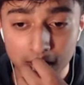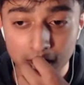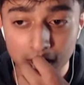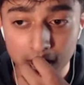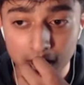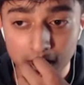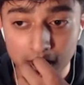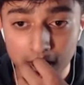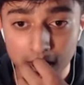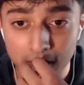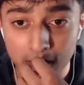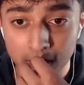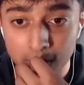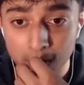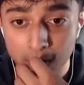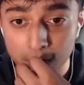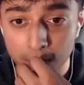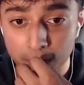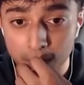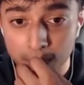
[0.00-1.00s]

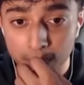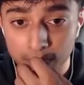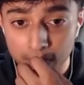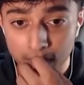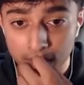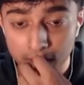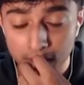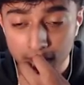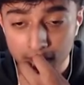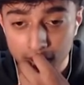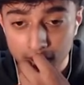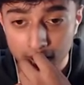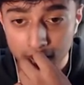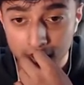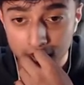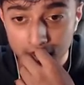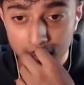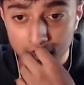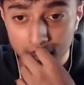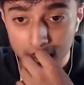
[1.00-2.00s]

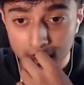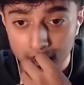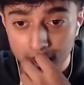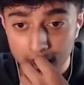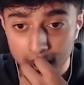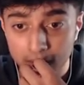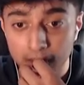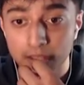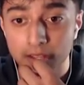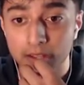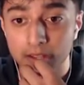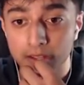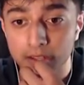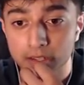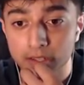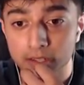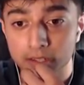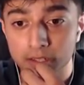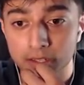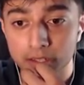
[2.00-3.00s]

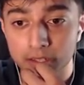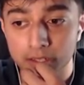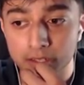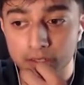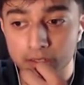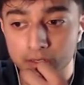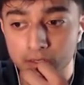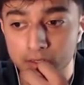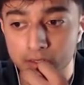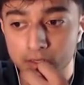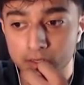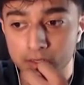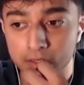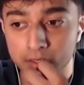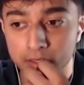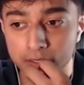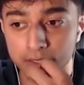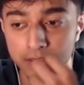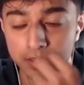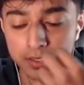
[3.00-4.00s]

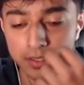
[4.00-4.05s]
Nothing is said.